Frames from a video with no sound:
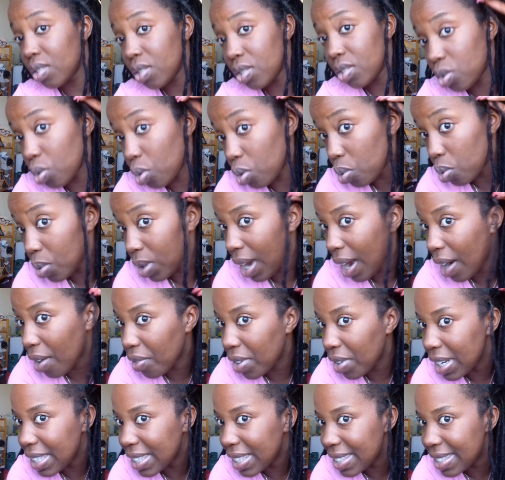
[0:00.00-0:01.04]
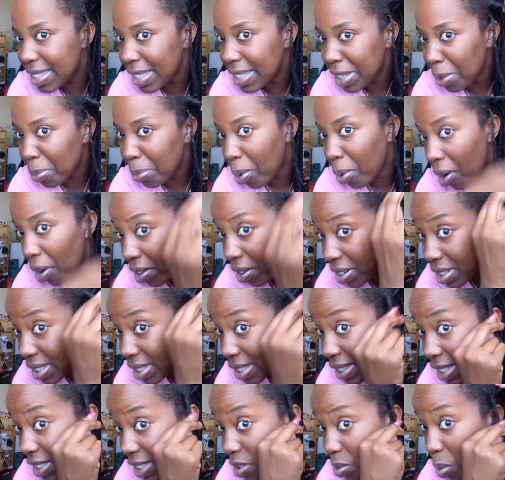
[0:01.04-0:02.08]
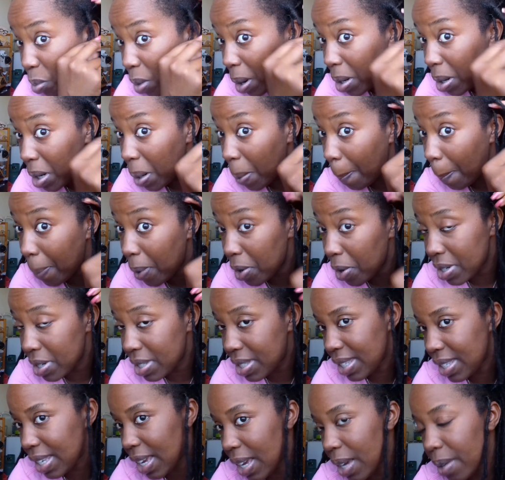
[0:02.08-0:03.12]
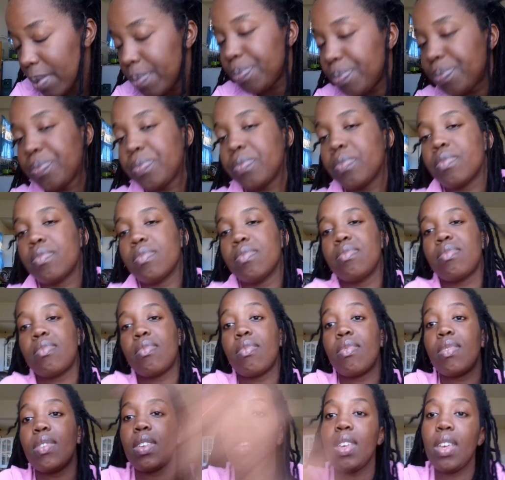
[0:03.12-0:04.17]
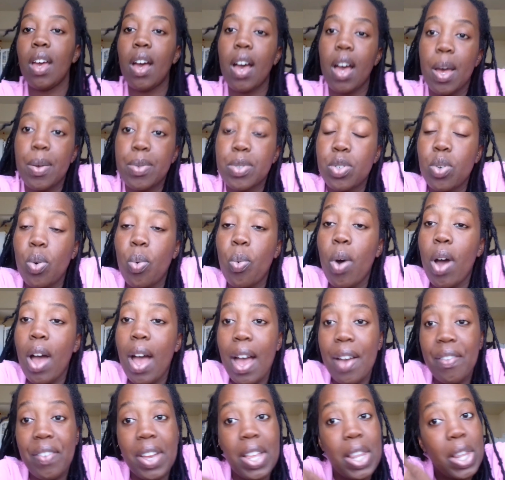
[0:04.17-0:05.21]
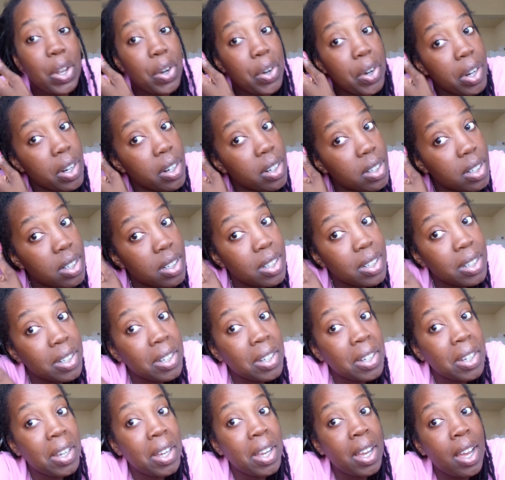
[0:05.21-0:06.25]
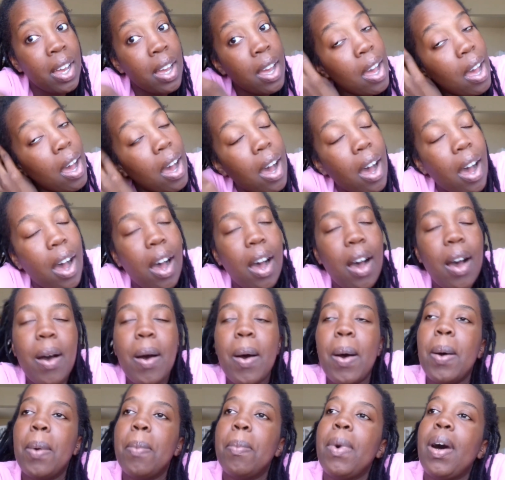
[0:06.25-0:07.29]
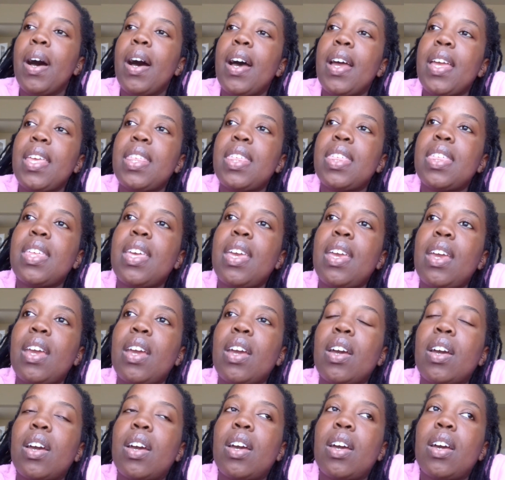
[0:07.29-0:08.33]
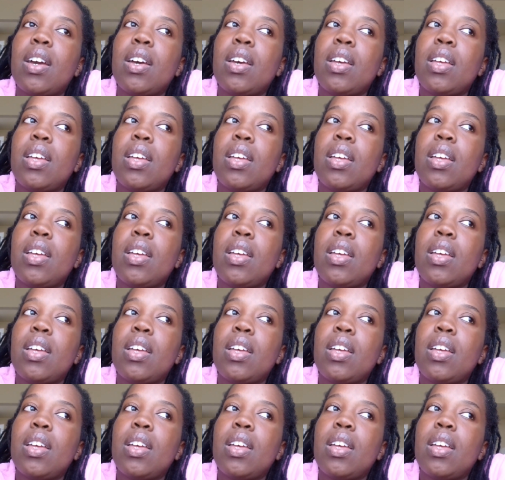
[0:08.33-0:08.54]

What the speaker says: So you can't really see the progress of this one per se. So what have I learned? I think